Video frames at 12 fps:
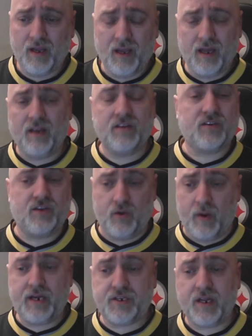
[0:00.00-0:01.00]
It is
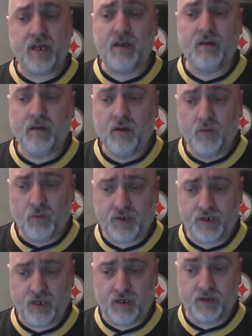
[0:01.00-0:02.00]
QHD,
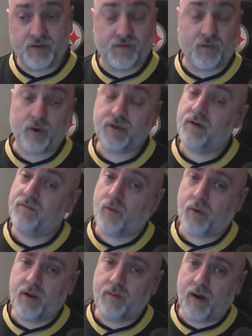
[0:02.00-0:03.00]
which is
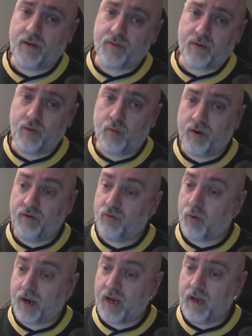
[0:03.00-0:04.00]
1440 by
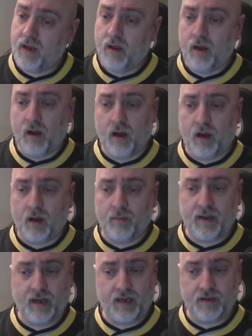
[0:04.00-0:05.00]
3120.
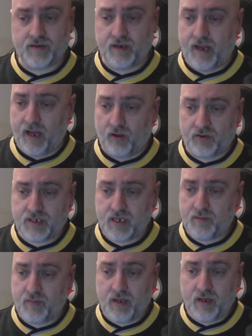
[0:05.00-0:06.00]
It is an
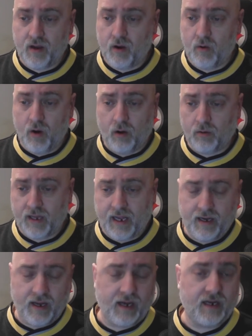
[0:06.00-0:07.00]
LTPO
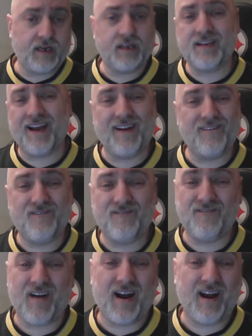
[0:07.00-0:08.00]
OLED, and it has got
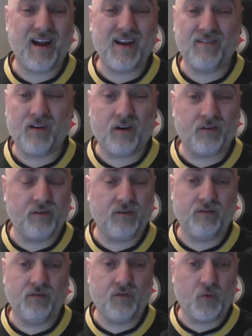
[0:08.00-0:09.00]

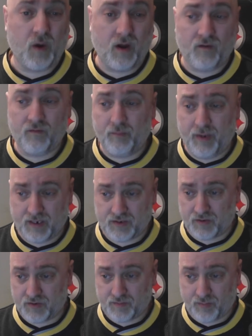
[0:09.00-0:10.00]
512
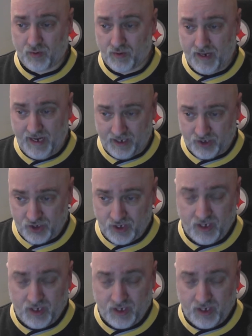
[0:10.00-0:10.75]
pixels per inch.